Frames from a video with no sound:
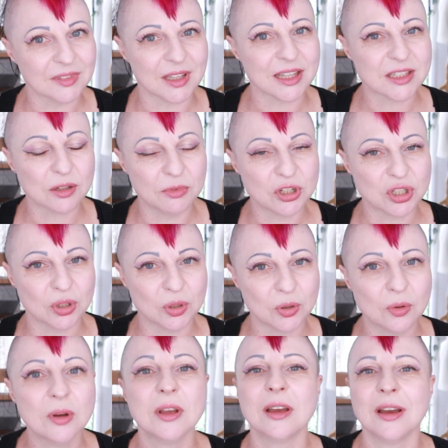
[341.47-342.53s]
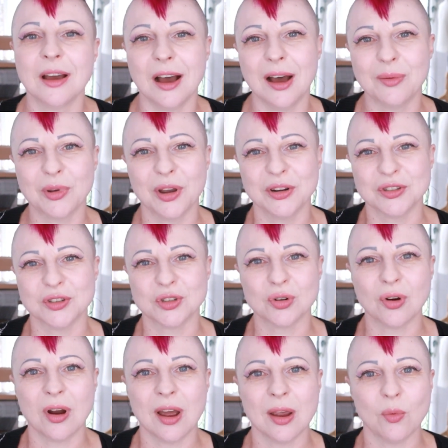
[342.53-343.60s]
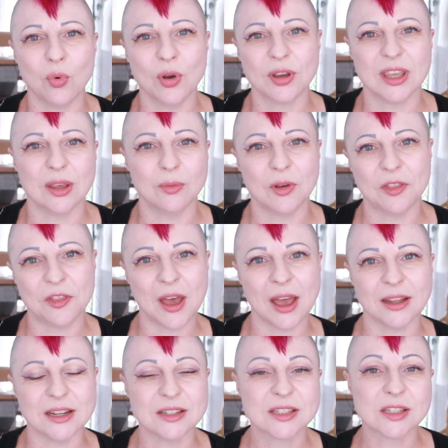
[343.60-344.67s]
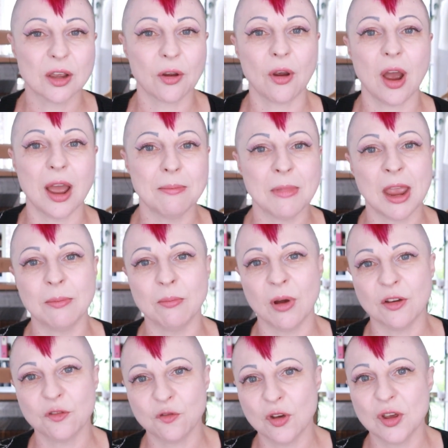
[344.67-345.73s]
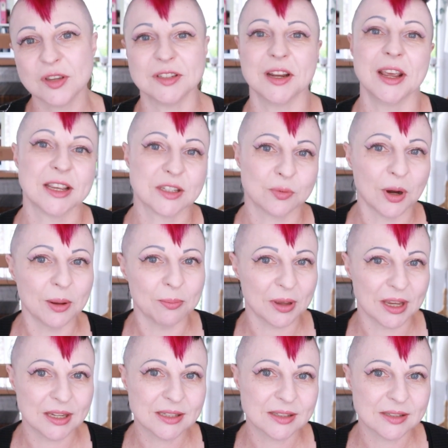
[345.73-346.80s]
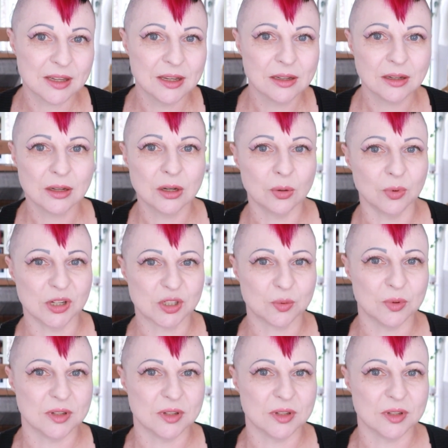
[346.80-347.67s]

that's original. I'm going to try working with that. And so I made my first X-ray piece, which